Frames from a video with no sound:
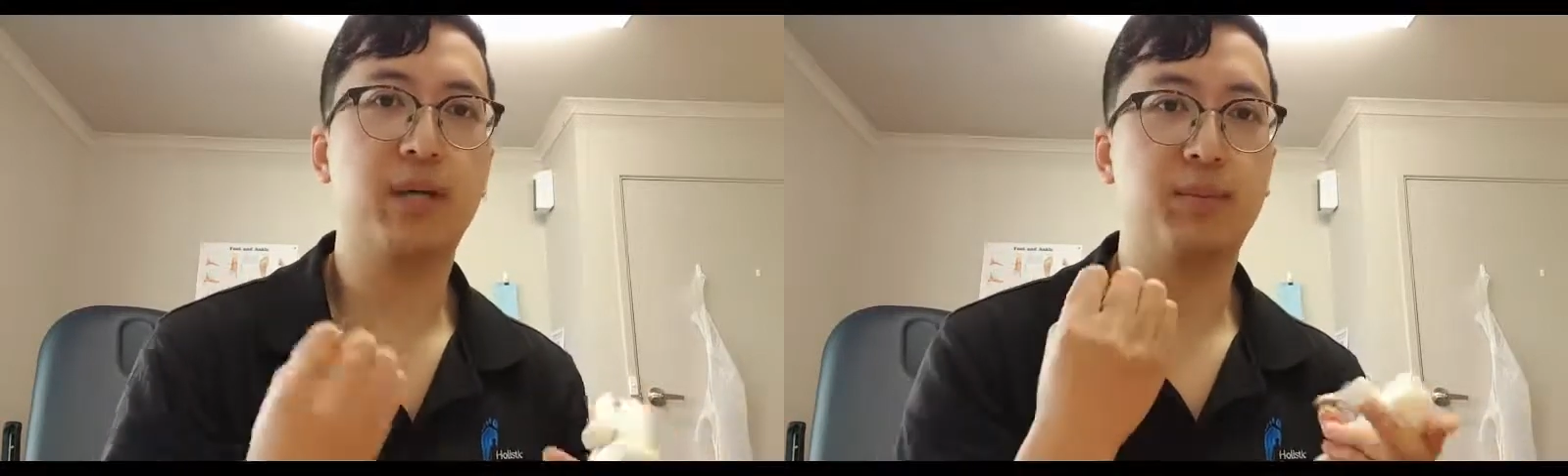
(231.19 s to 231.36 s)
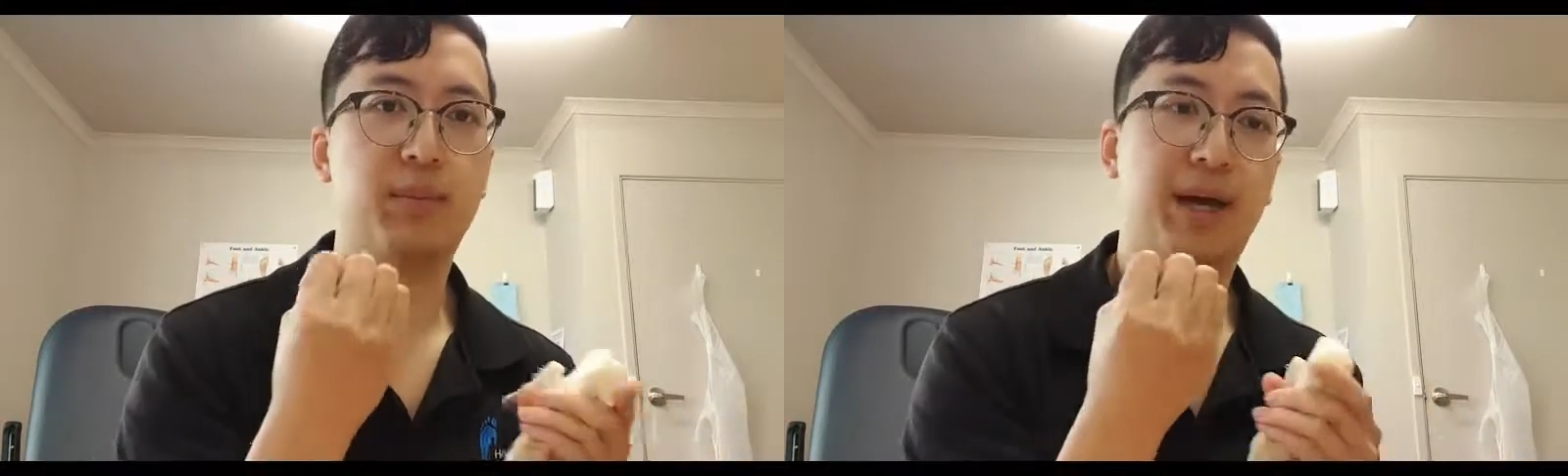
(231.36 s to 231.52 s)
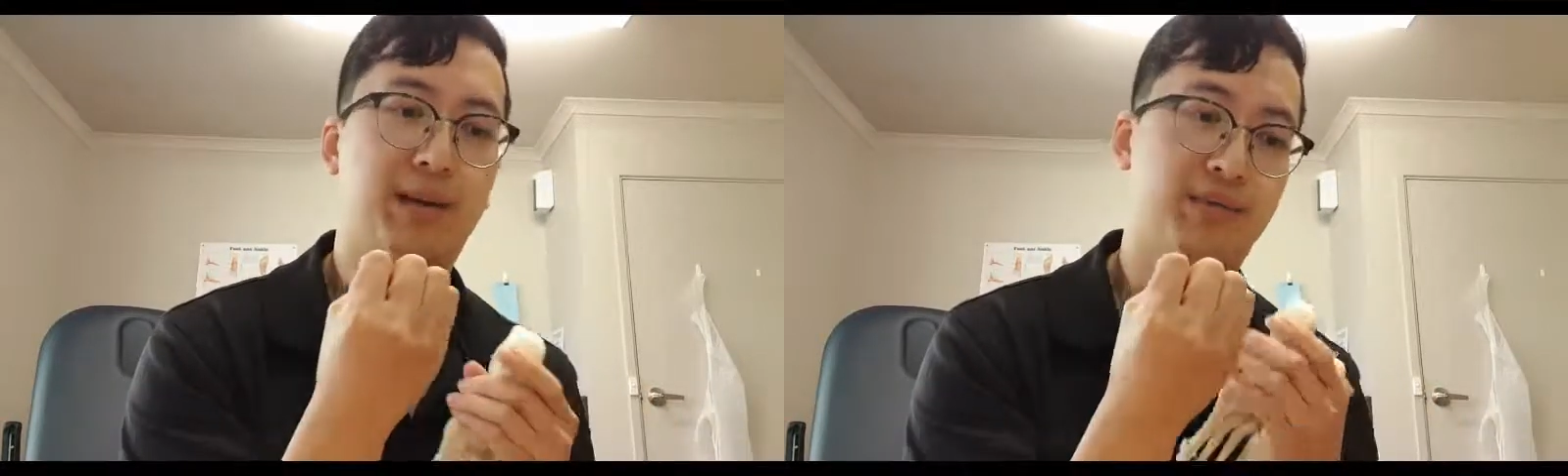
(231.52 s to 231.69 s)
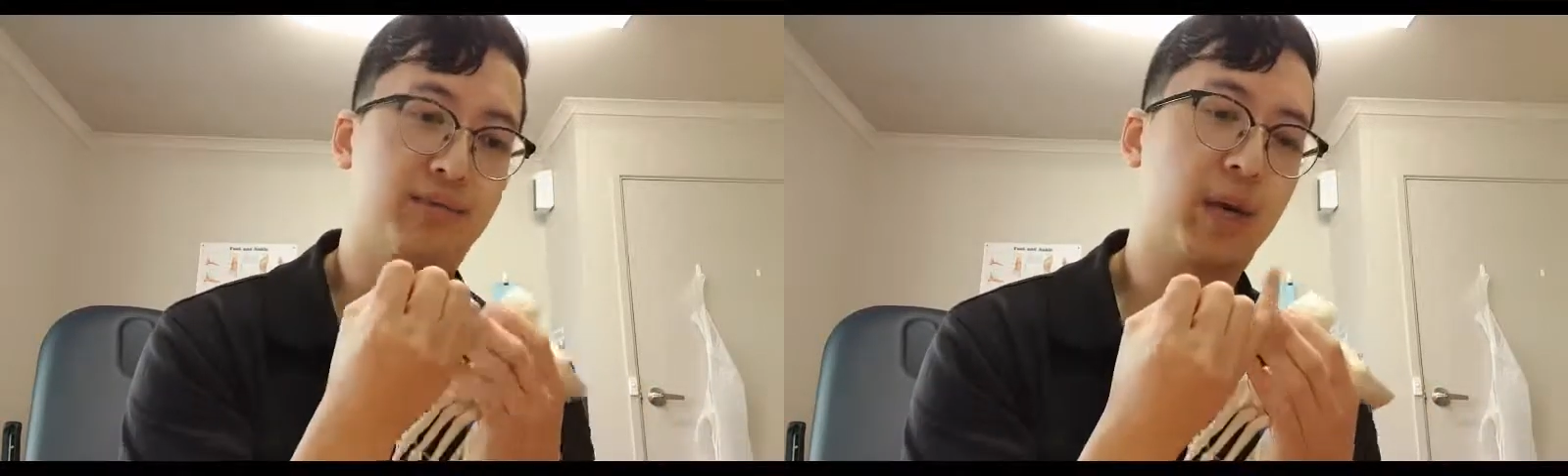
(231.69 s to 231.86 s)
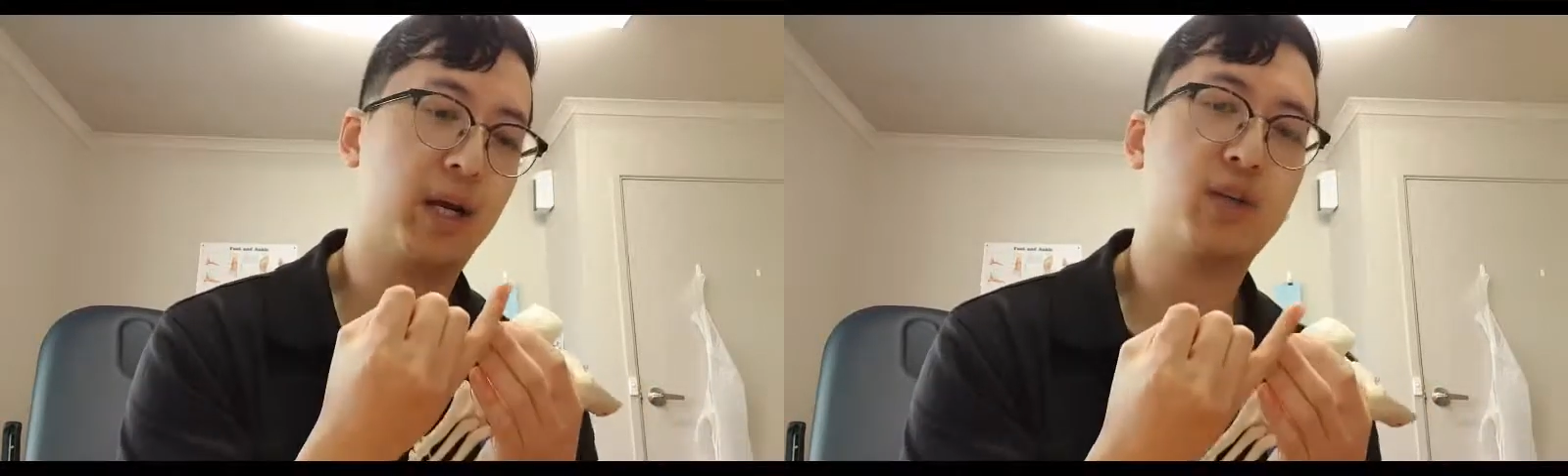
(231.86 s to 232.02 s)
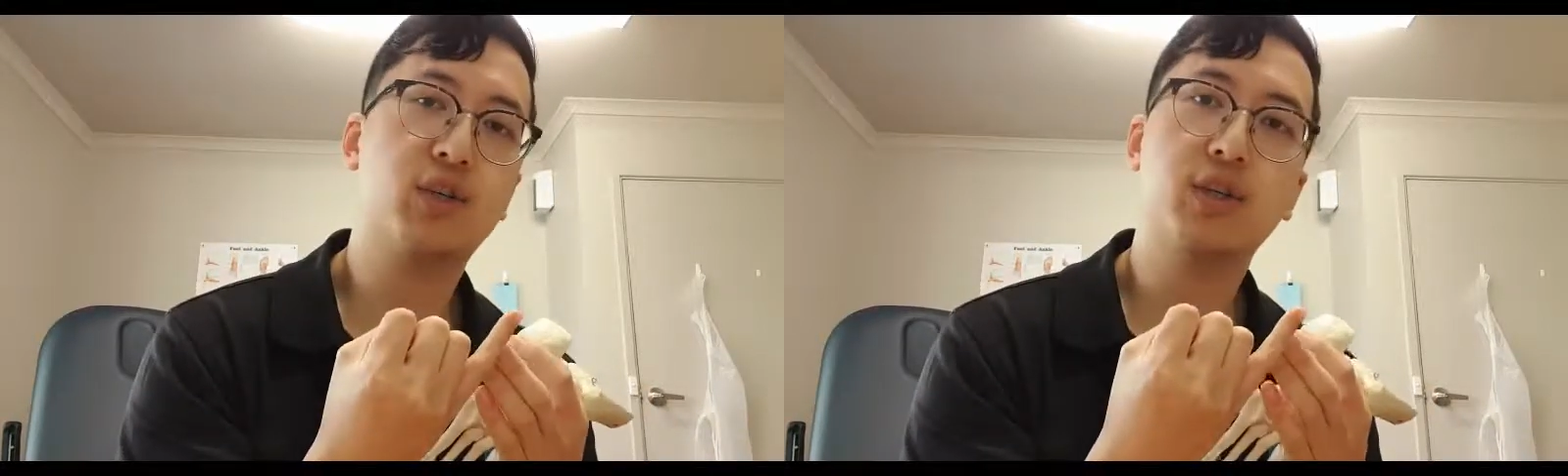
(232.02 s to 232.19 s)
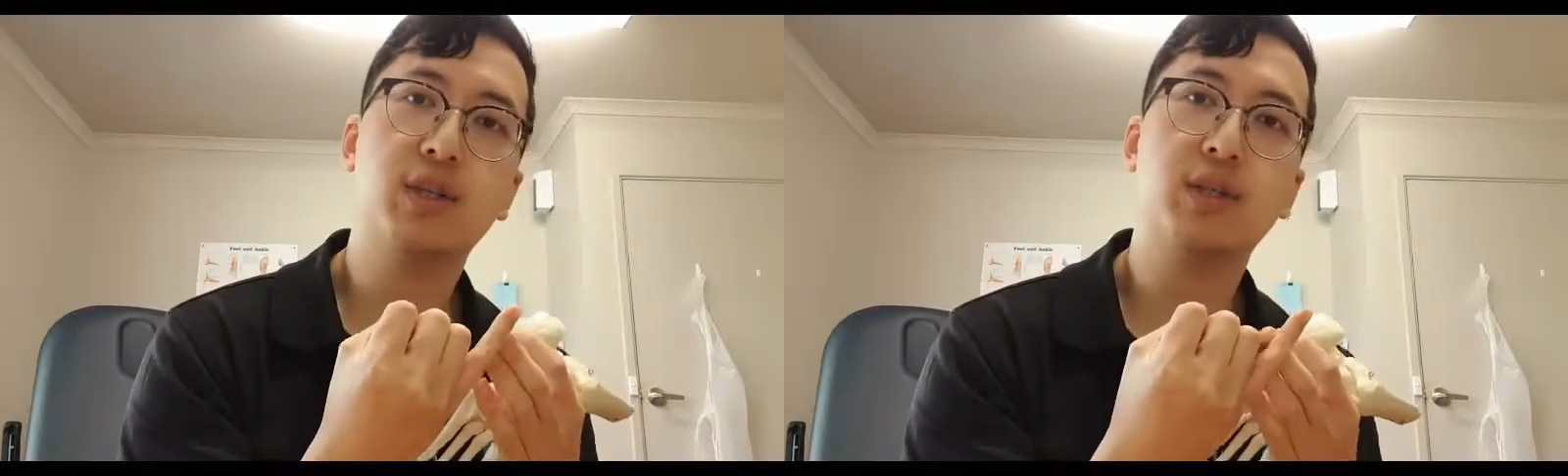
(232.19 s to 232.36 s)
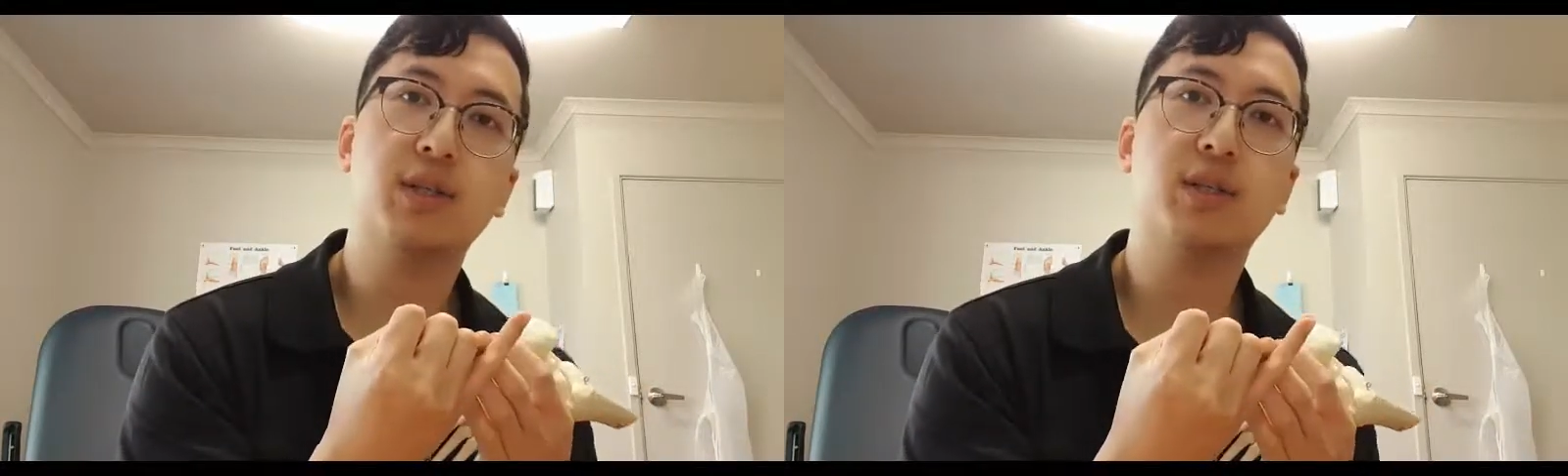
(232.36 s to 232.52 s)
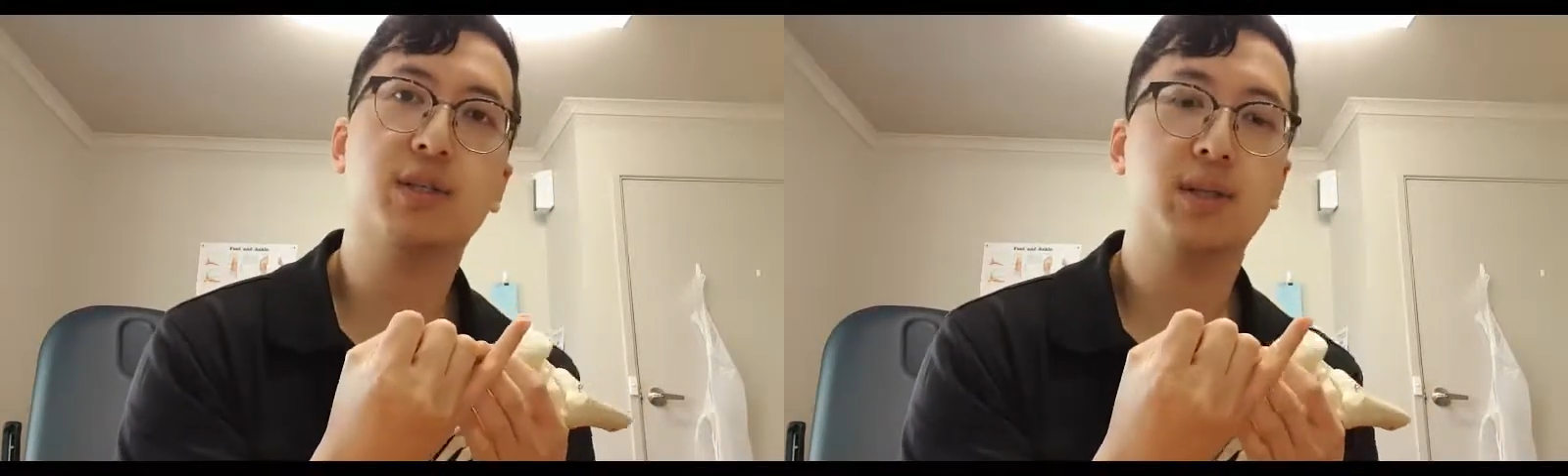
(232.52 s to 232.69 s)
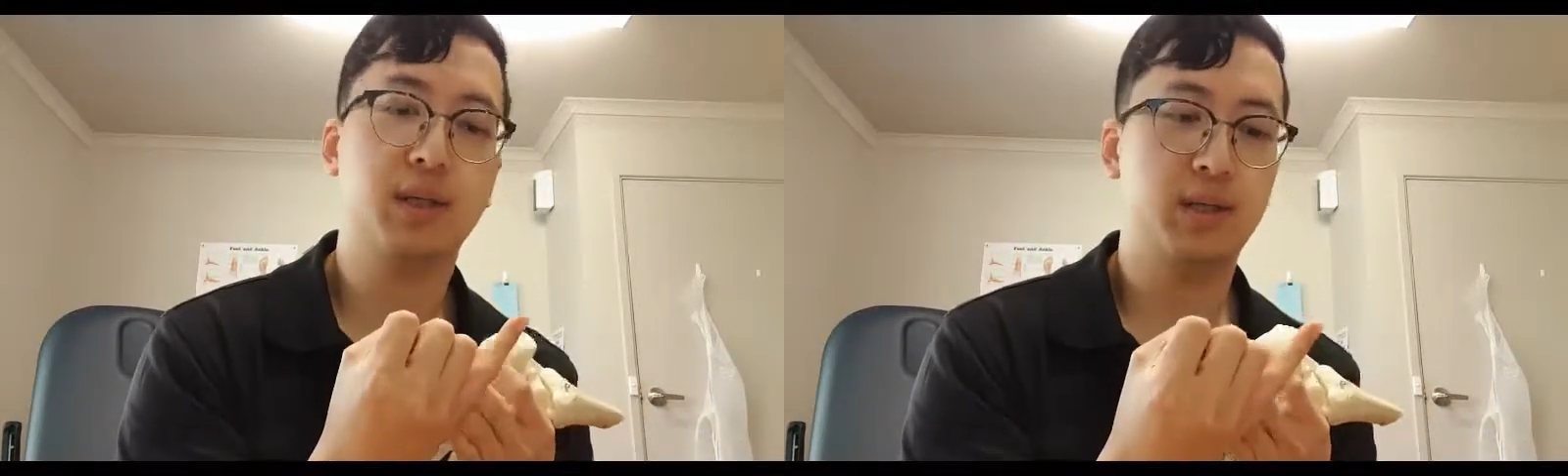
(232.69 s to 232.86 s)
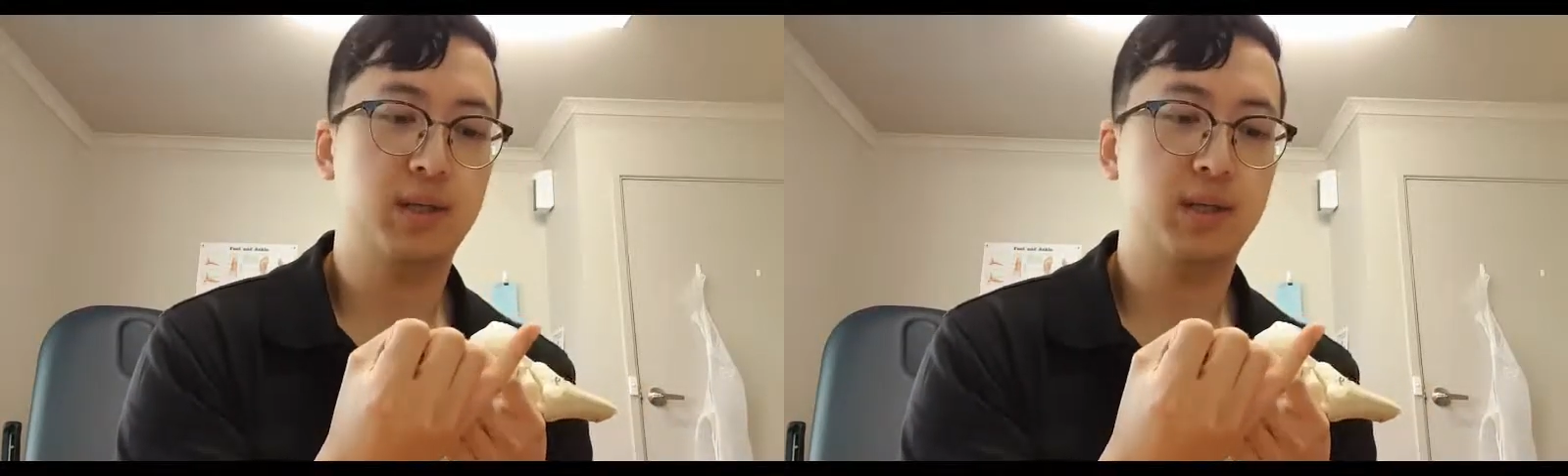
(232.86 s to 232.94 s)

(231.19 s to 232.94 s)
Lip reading: about fractures,